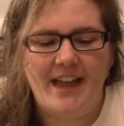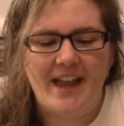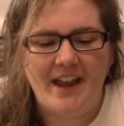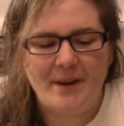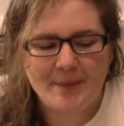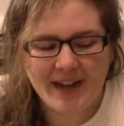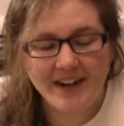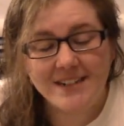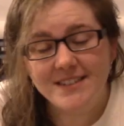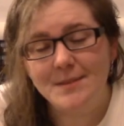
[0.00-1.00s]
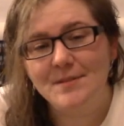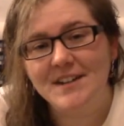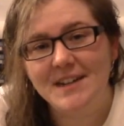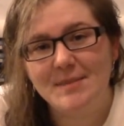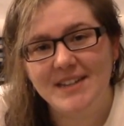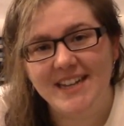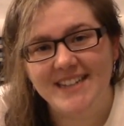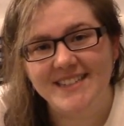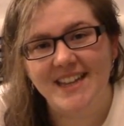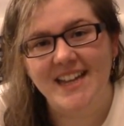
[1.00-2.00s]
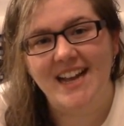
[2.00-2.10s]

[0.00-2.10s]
and I'm kind of disappointed because